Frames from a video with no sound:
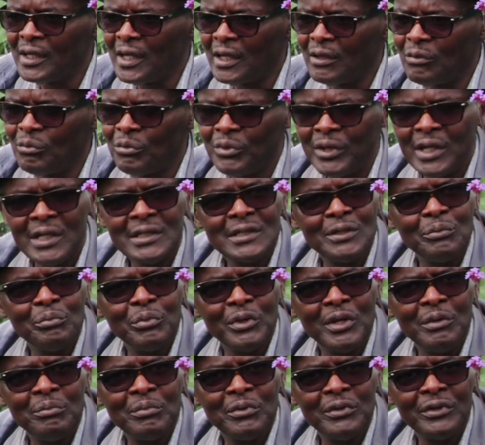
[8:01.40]
that we as a
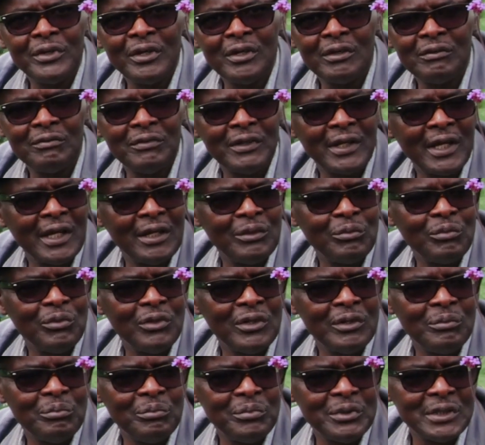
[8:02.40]
people not forget
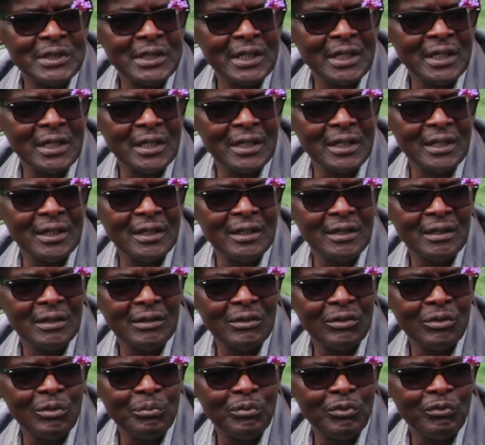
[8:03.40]
one particular
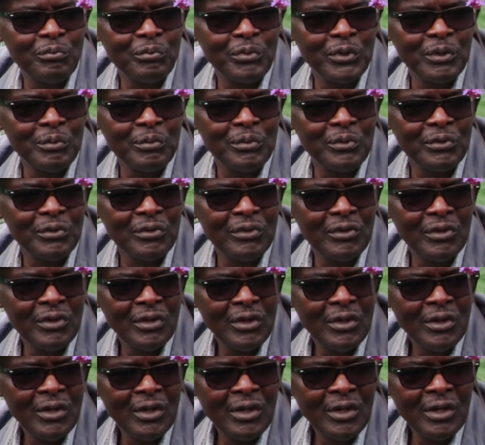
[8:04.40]
group of people.
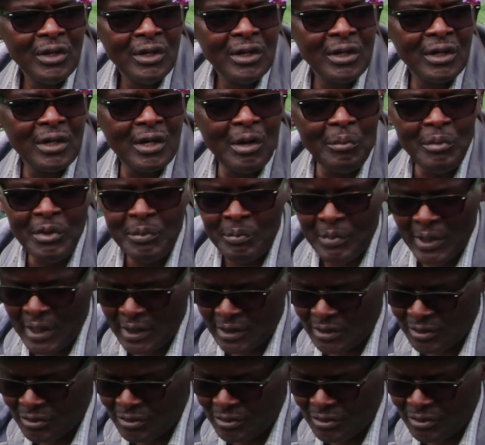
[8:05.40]
Coming back